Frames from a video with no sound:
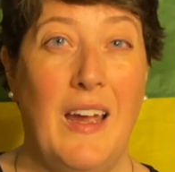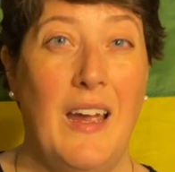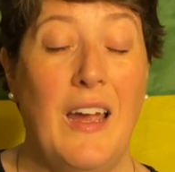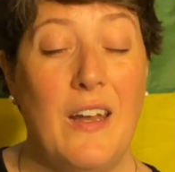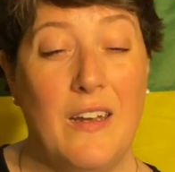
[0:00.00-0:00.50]

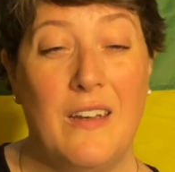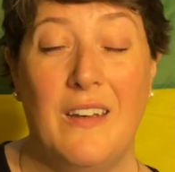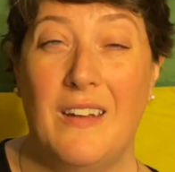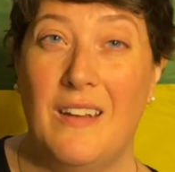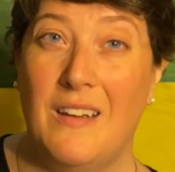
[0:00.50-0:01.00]
And
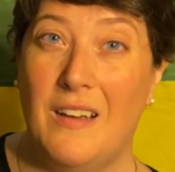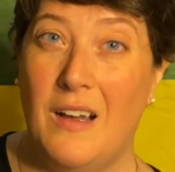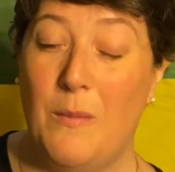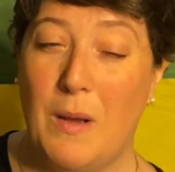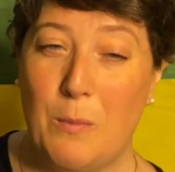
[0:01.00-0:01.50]

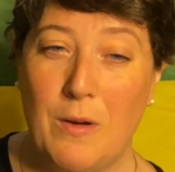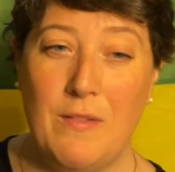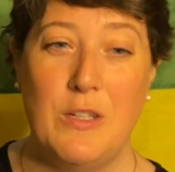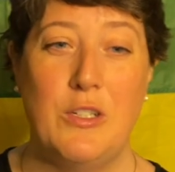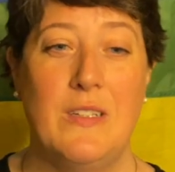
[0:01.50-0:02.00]
among
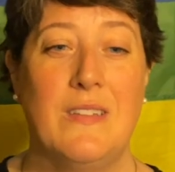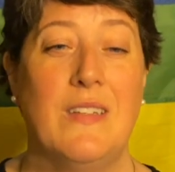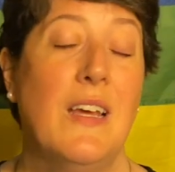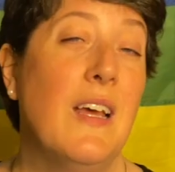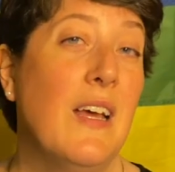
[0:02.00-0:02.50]
privileges
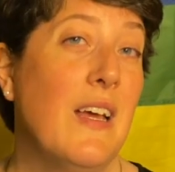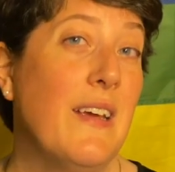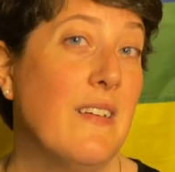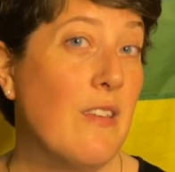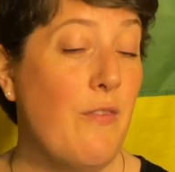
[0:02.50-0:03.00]

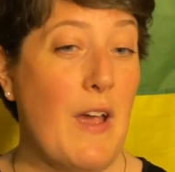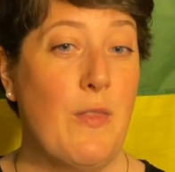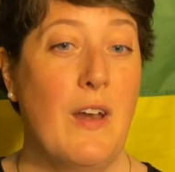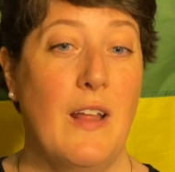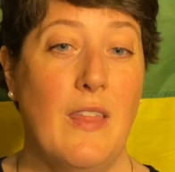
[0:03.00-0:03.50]
is the
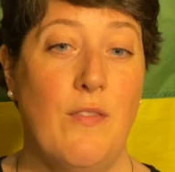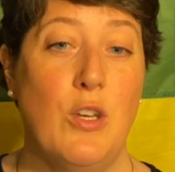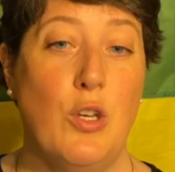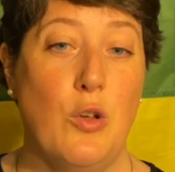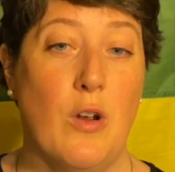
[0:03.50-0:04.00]
fact that I live
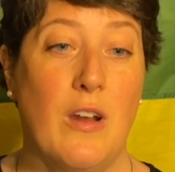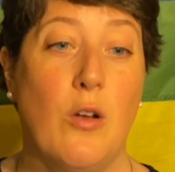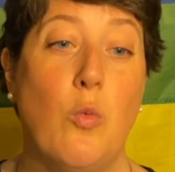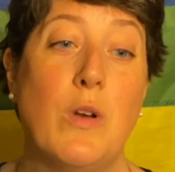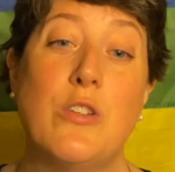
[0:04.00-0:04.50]
in New
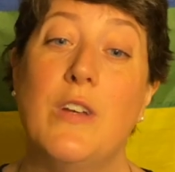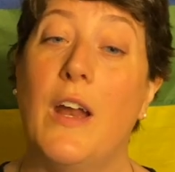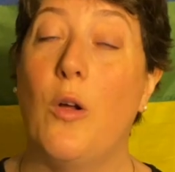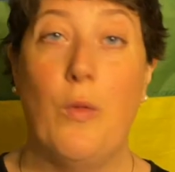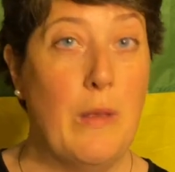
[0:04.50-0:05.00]
York, which
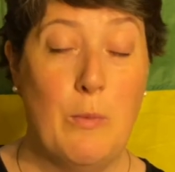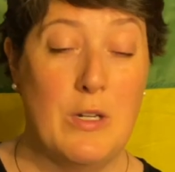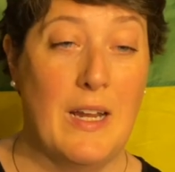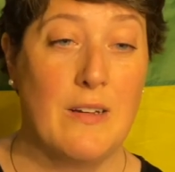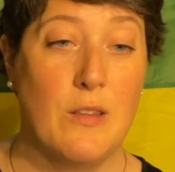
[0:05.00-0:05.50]
not only
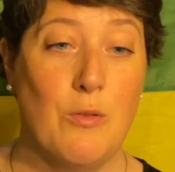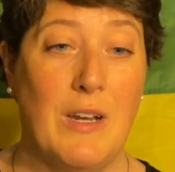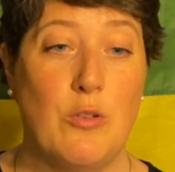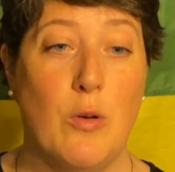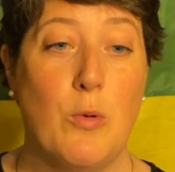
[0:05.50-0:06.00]
protects the
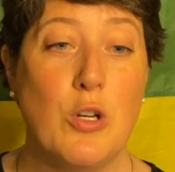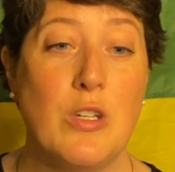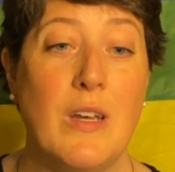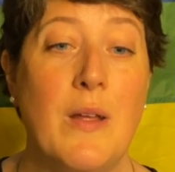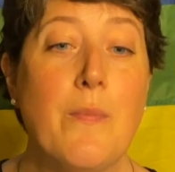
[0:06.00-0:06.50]
right to
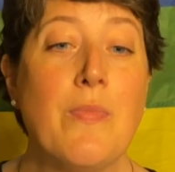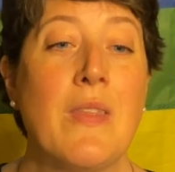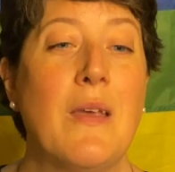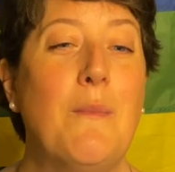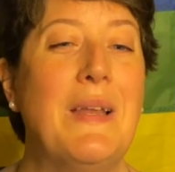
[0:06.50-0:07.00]
abortion,
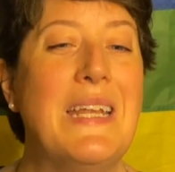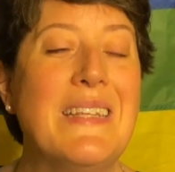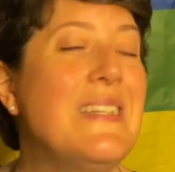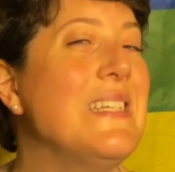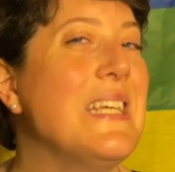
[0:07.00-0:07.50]
but
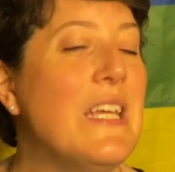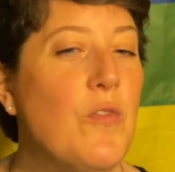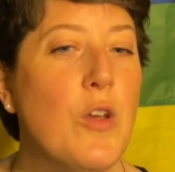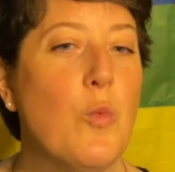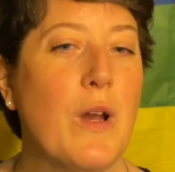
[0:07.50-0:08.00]
isn't
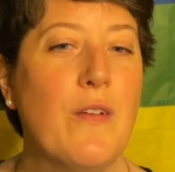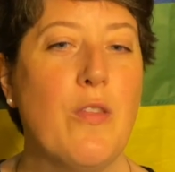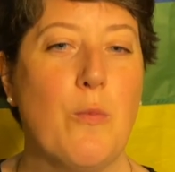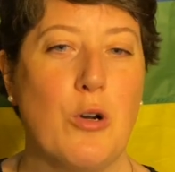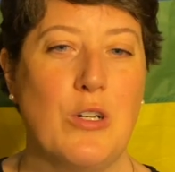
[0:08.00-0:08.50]
even one of
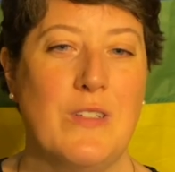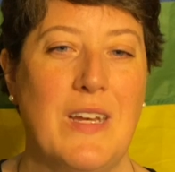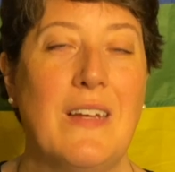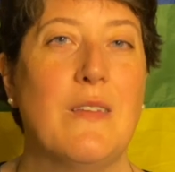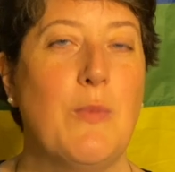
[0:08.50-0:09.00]
the border
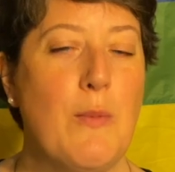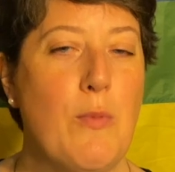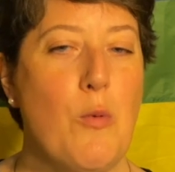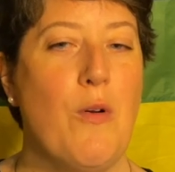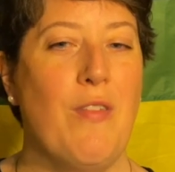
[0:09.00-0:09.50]
states
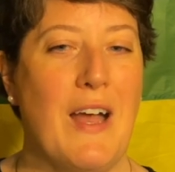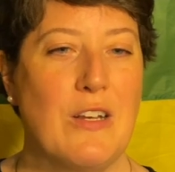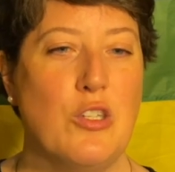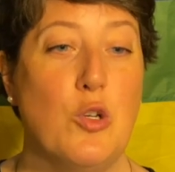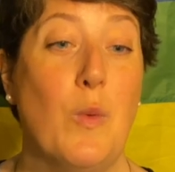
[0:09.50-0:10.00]
people will flock
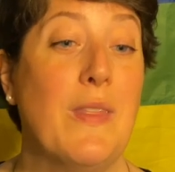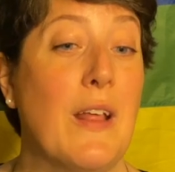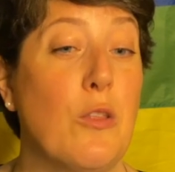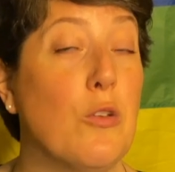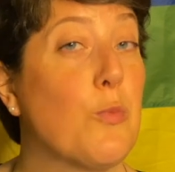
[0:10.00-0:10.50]
to when they
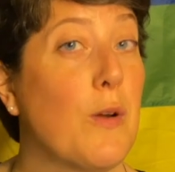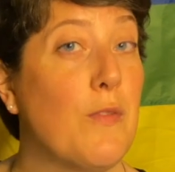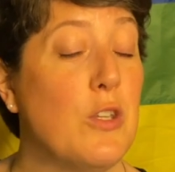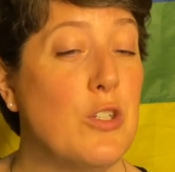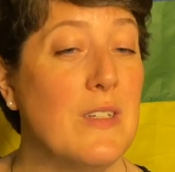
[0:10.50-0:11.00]
lose
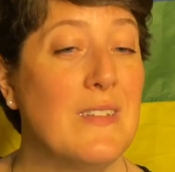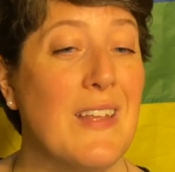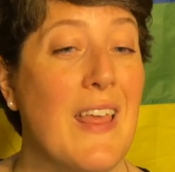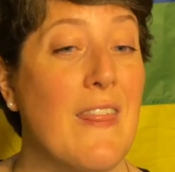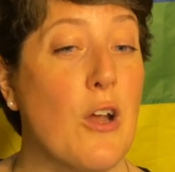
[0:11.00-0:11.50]
privileges
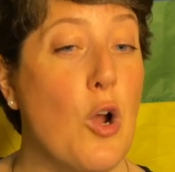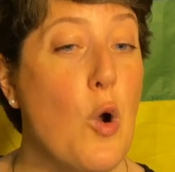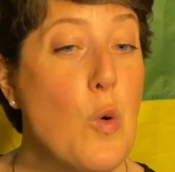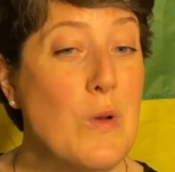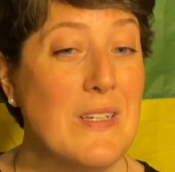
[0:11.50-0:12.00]
in their
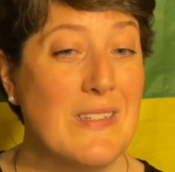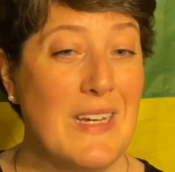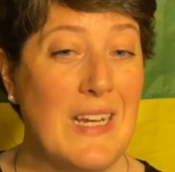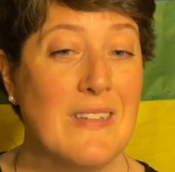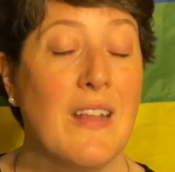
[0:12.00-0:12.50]
own
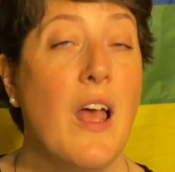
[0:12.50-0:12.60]
states,